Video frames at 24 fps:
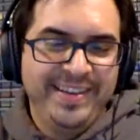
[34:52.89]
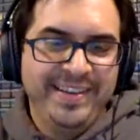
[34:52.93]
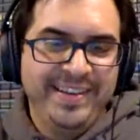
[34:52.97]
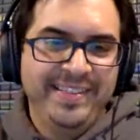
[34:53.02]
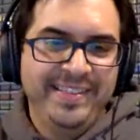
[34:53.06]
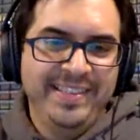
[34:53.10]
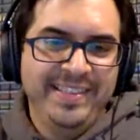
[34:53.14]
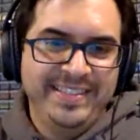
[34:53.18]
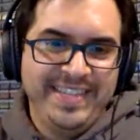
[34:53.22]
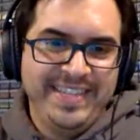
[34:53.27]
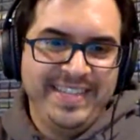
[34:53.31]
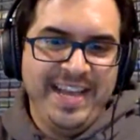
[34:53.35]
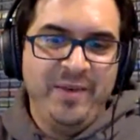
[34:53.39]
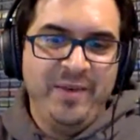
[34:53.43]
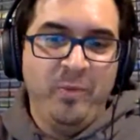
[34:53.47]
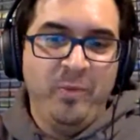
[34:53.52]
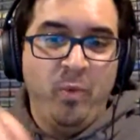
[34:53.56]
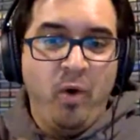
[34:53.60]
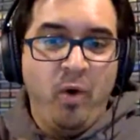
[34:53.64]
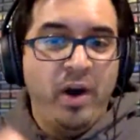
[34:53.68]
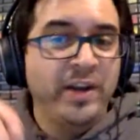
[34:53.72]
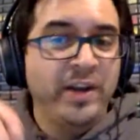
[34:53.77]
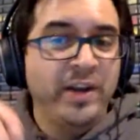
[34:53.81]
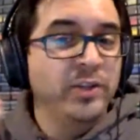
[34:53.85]
that Ted
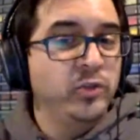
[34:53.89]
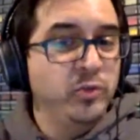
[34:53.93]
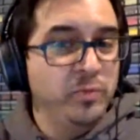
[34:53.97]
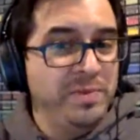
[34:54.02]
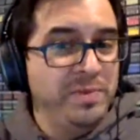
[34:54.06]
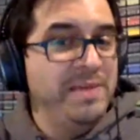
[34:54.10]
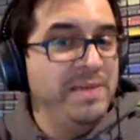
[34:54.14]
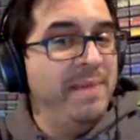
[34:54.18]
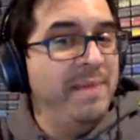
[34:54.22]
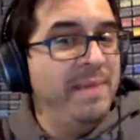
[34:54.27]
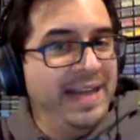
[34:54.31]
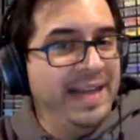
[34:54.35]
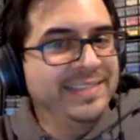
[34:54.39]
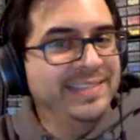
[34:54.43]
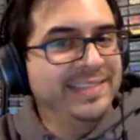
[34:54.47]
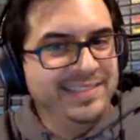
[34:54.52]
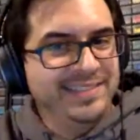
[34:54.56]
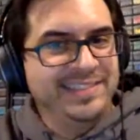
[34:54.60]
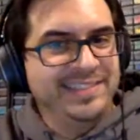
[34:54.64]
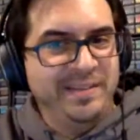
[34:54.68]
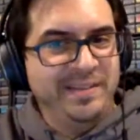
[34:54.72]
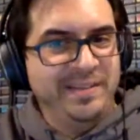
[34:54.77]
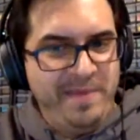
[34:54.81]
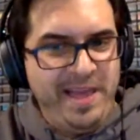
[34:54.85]
wanted to be my
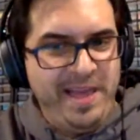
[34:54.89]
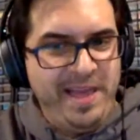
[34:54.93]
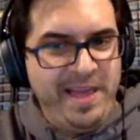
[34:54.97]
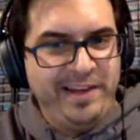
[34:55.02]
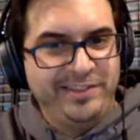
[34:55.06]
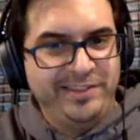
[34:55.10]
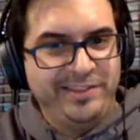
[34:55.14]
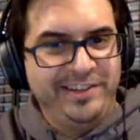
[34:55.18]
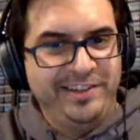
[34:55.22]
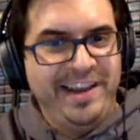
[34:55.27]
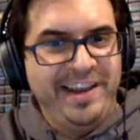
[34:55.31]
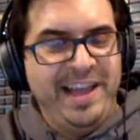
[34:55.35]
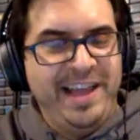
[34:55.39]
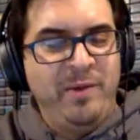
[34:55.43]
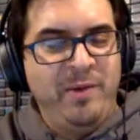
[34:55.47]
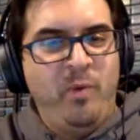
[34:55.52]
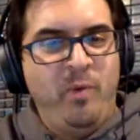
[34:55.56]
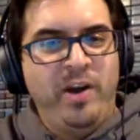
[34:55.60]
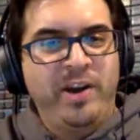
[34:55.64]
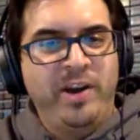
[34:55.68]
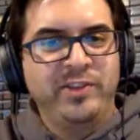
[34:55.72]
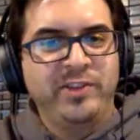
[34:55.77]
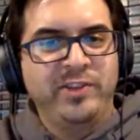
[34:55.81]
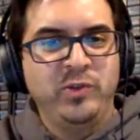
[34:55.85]
assistant manager and
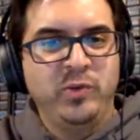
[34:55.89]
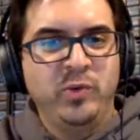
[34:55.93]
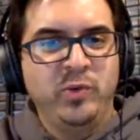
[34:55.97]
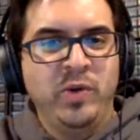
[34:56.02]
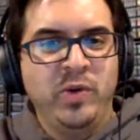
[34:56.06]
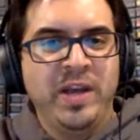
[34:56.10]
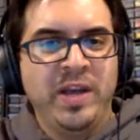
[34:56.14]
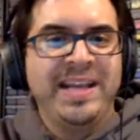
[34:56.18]
wanted to